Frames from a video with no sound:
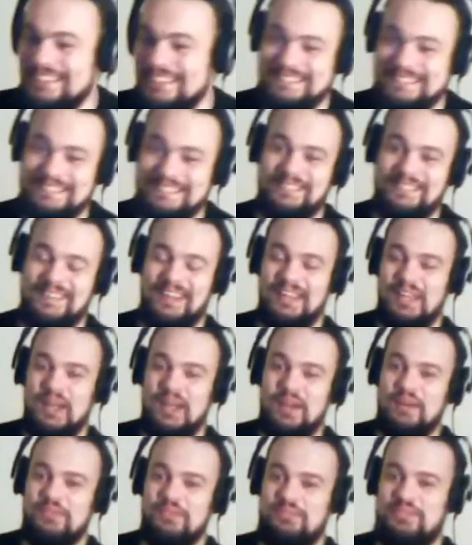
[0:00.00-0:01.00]
So a
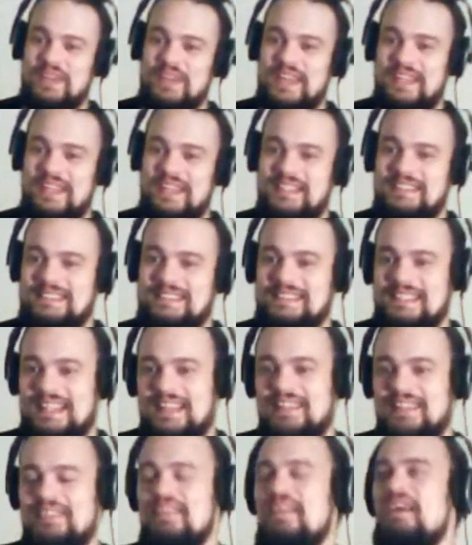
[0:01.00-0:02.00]
lot of
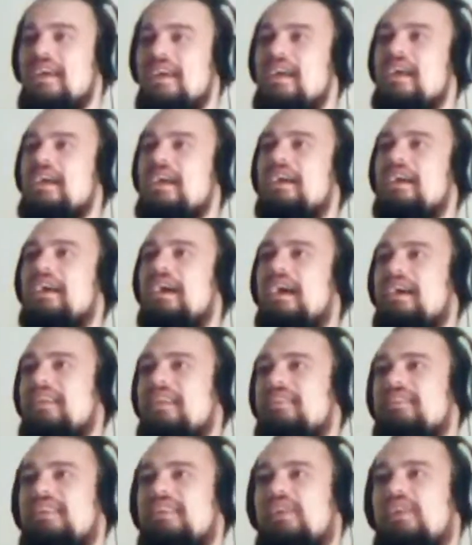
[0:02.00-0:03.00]
things.
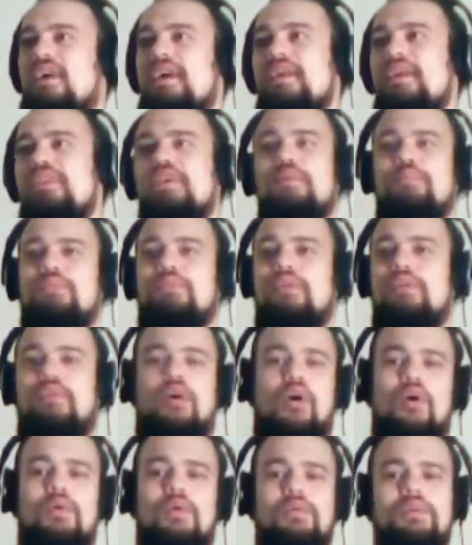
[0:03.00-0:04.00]
And the lineups have
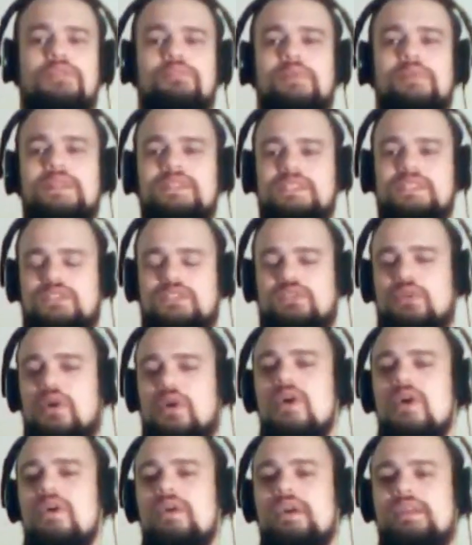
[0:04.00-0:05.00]
always been
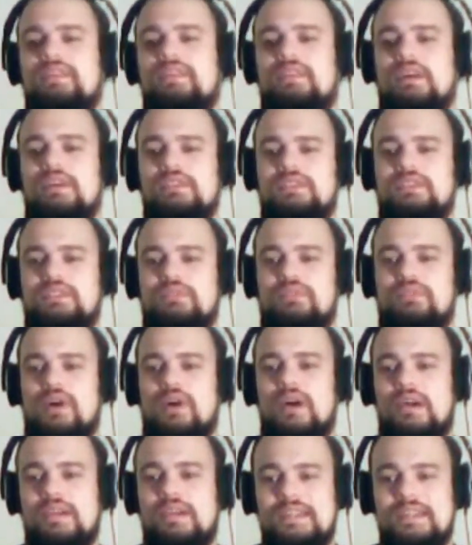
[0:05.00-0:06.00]
strong at Tons of
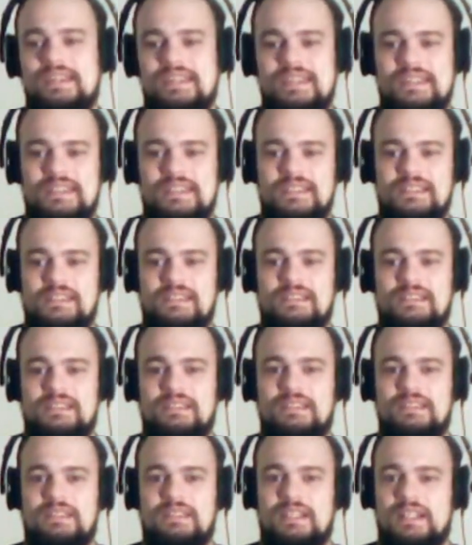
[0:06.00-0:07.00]
Rock.
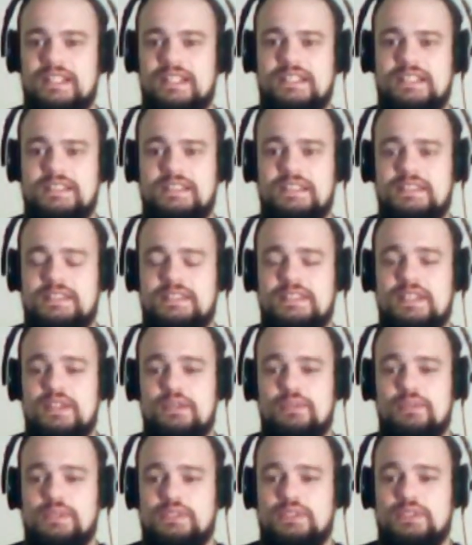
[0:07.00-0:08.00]
Like this year we
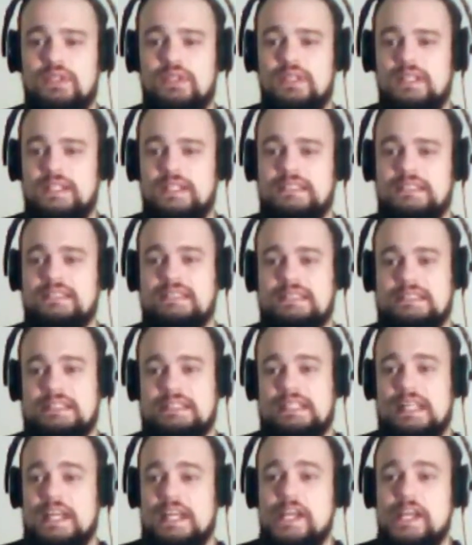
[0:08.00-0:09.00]
saw like
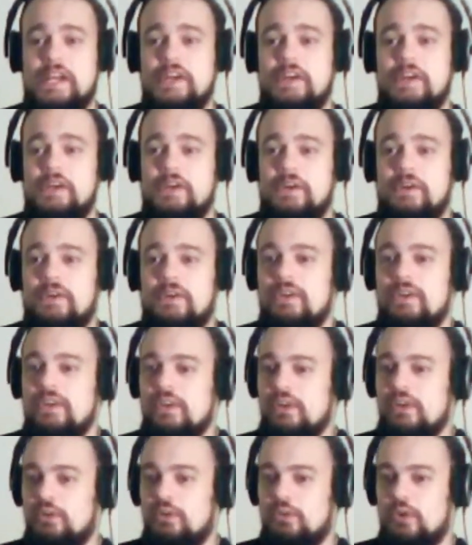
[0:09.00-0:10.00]
Slayer,
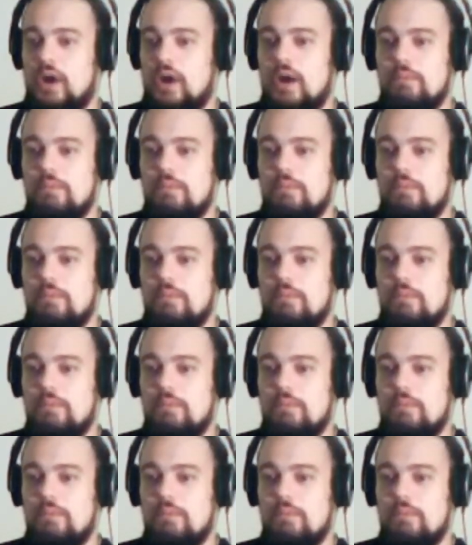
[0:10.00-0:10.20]
Rob